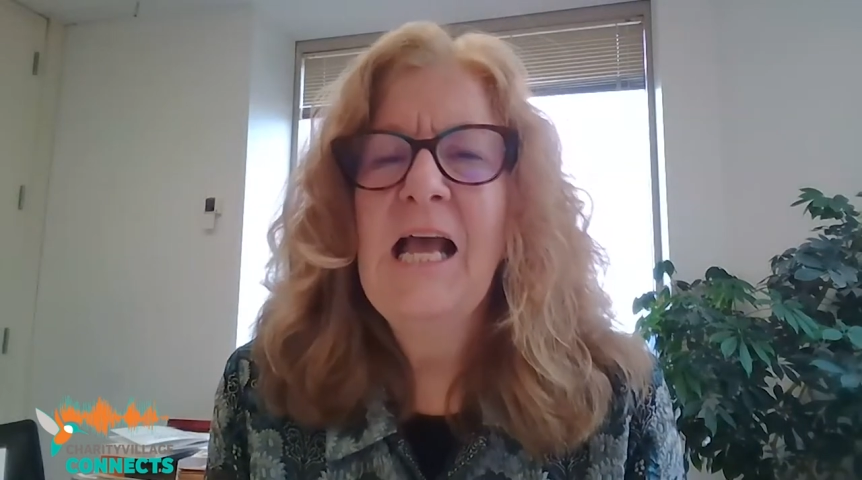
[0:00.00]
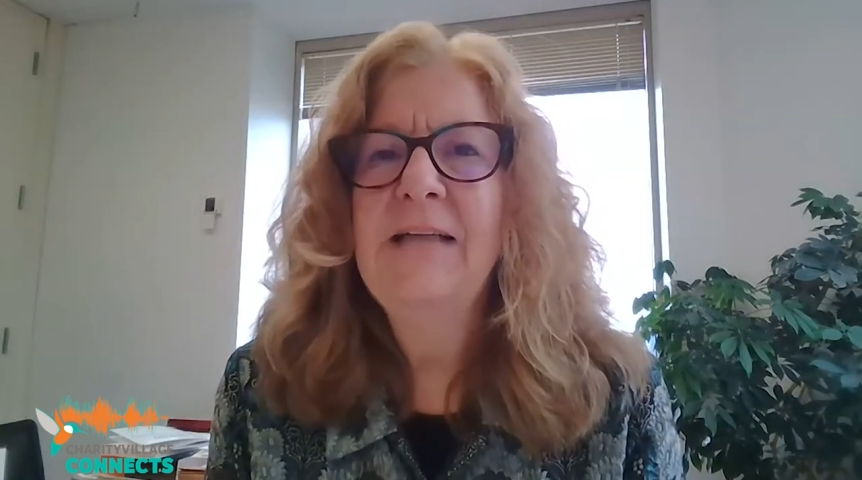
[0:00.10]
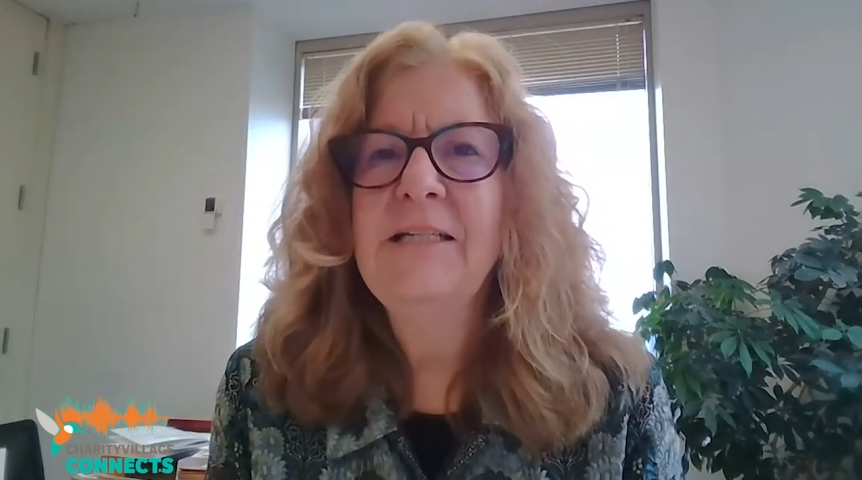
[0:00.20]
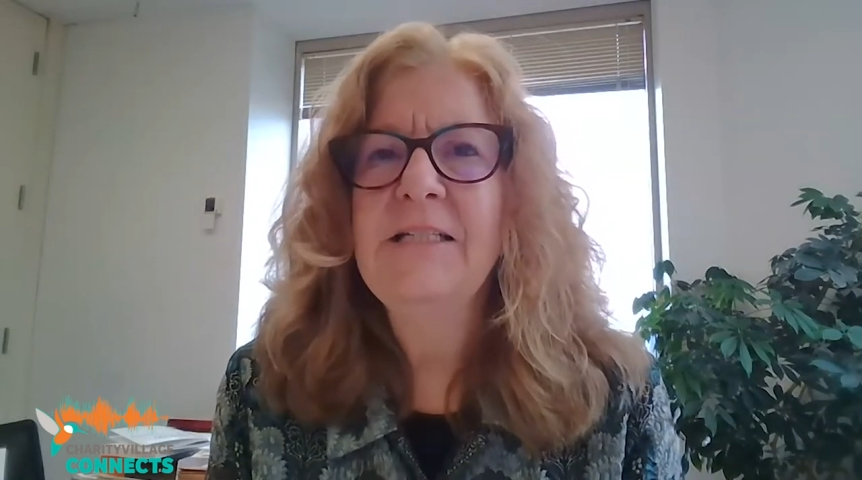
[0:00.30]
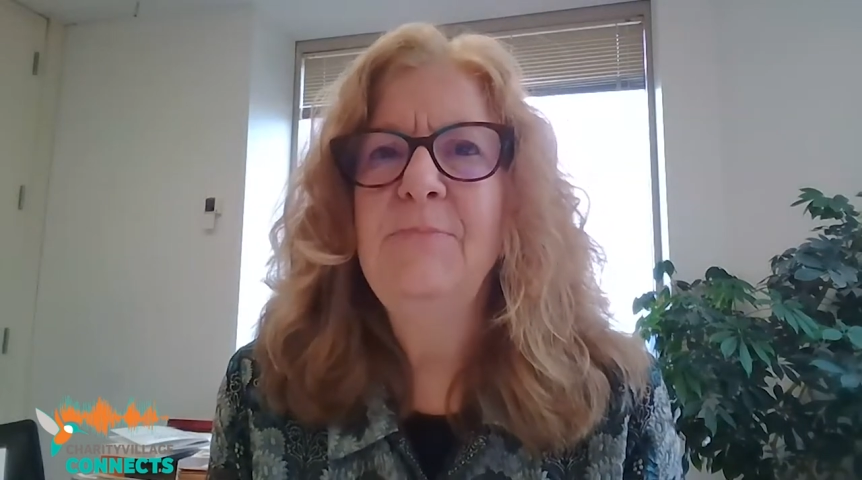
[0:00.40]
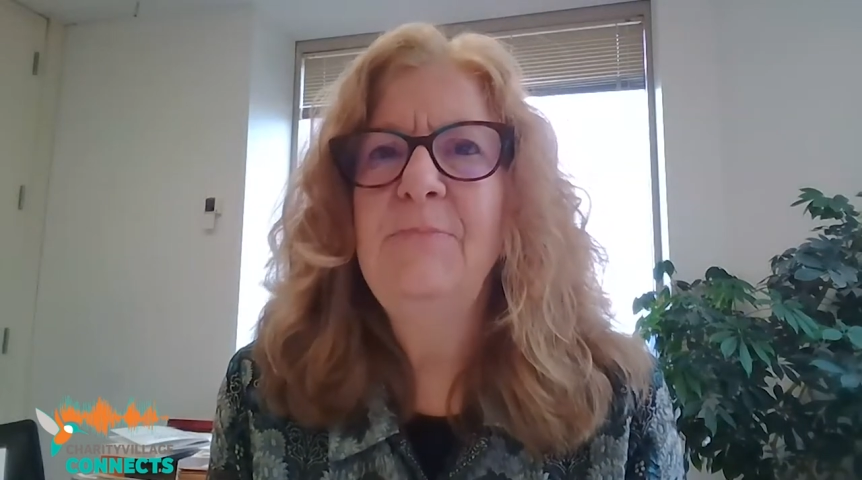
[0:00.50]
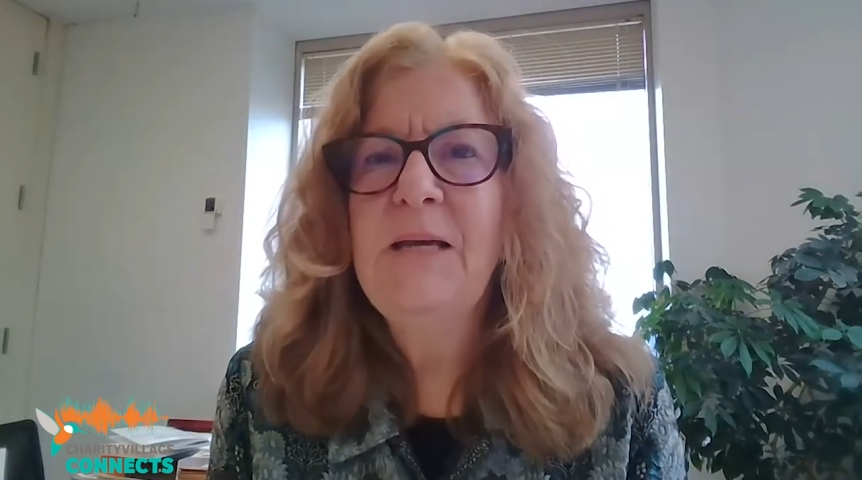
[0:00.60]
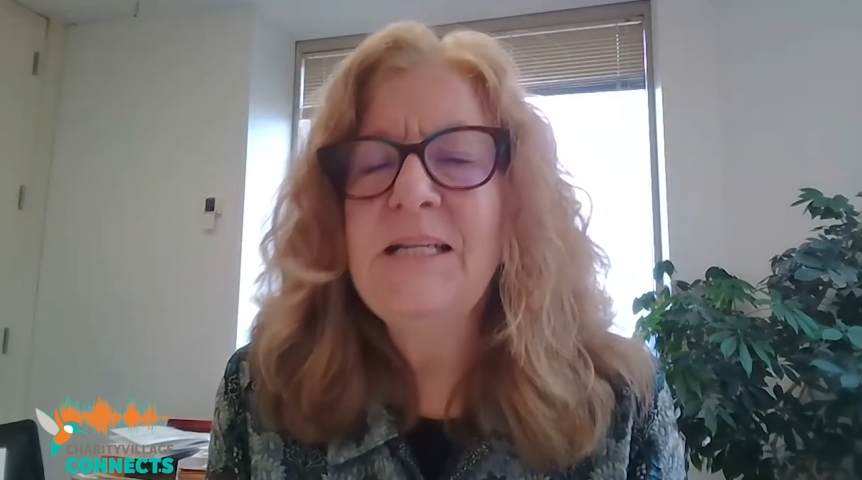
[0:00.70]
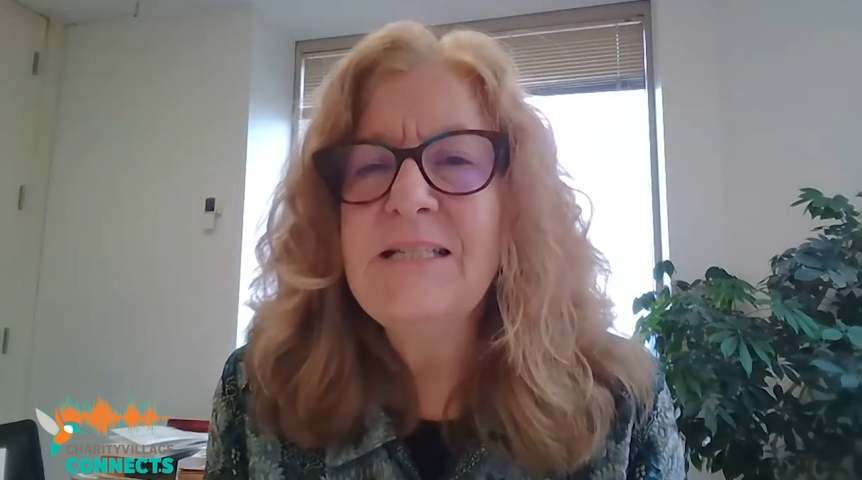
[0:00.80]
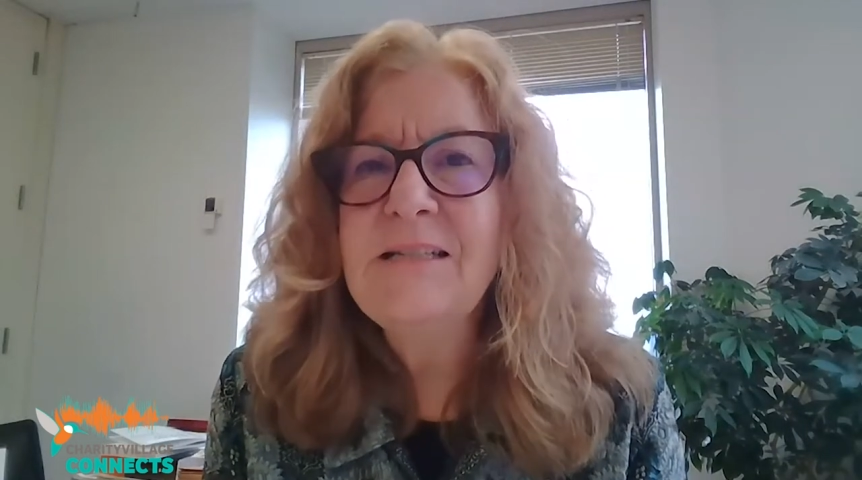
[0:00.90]
and it's
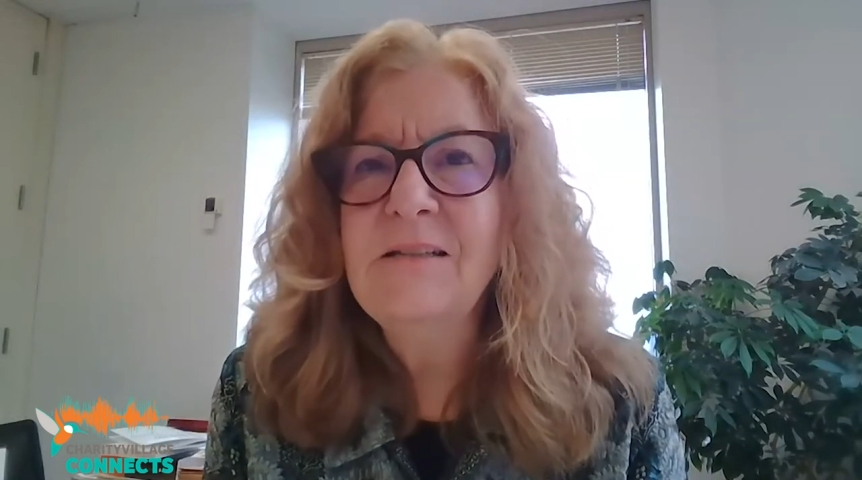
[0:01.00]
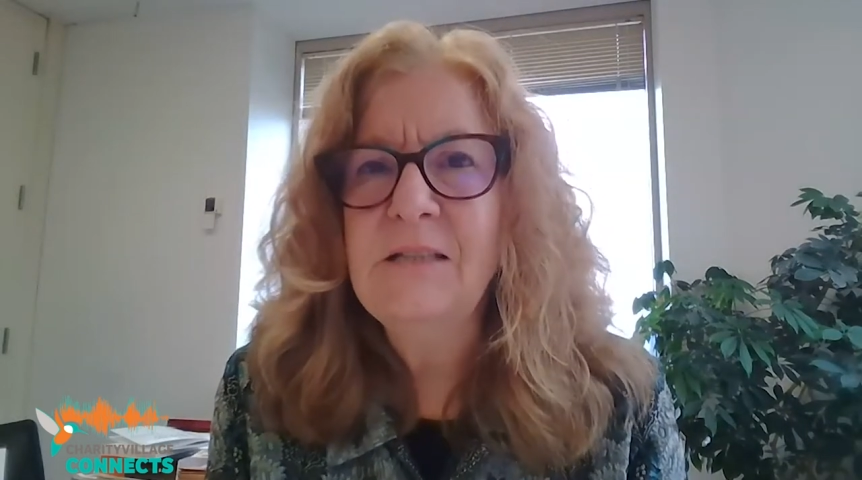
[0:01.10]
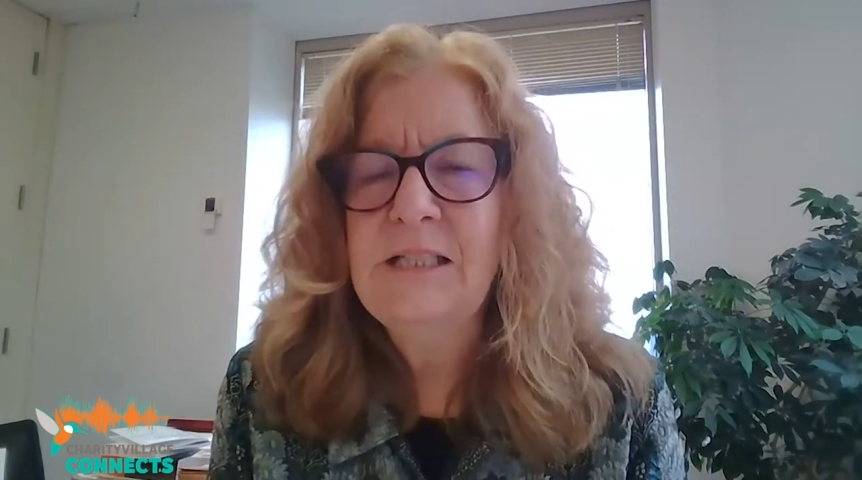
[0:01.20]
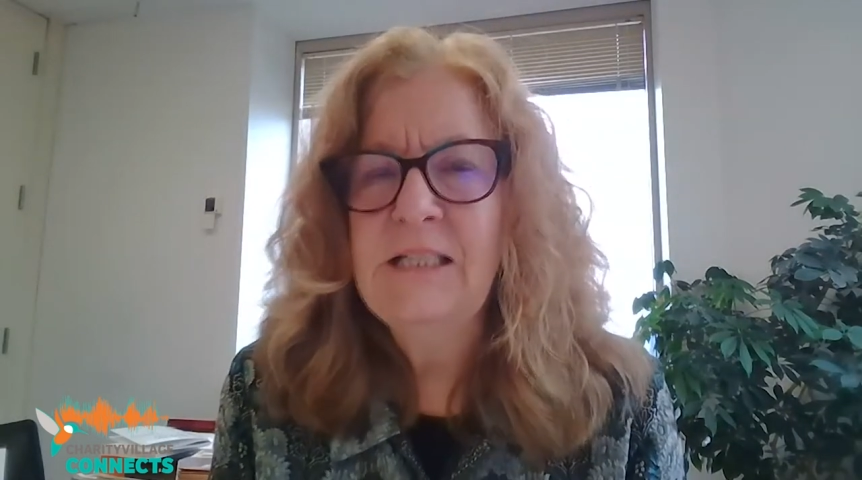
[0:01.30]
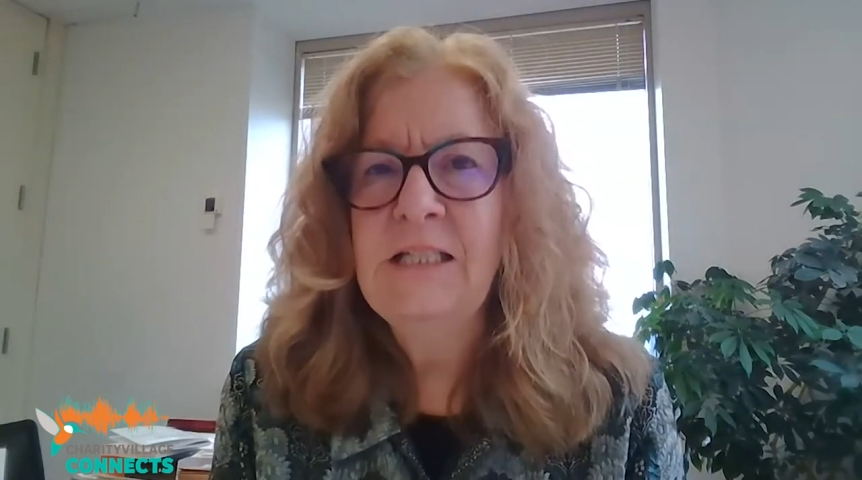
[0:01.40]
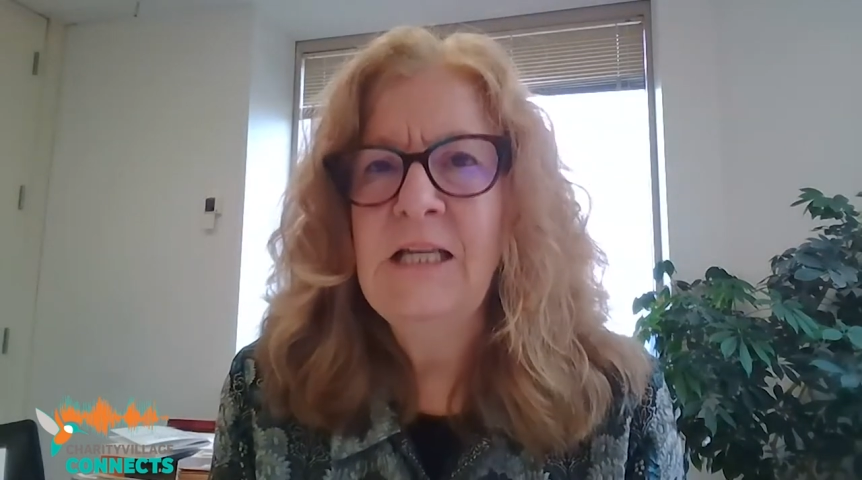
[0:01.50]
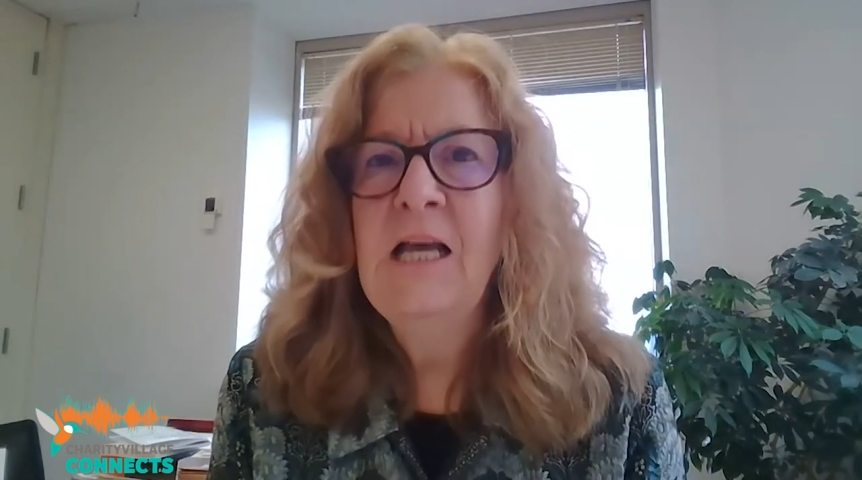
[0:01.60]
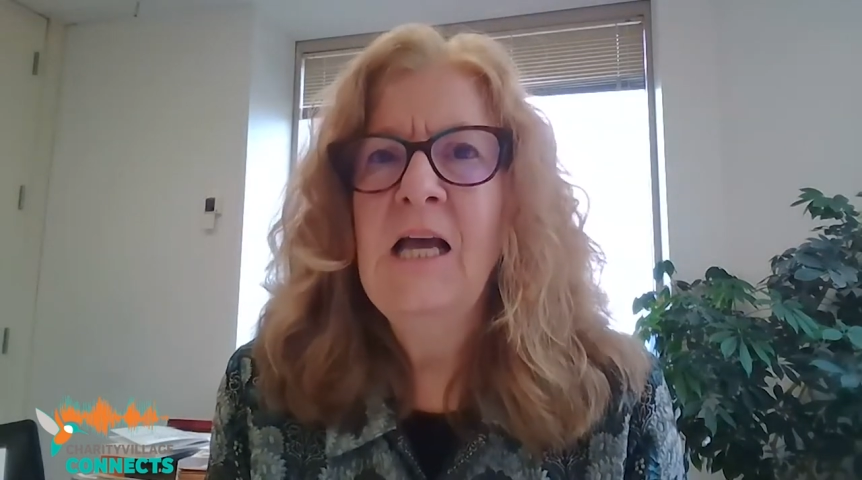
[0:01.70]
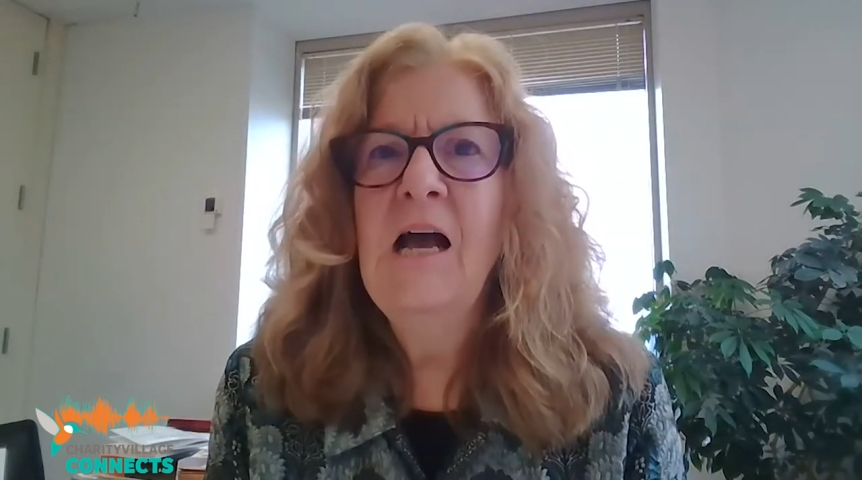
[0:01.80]
basically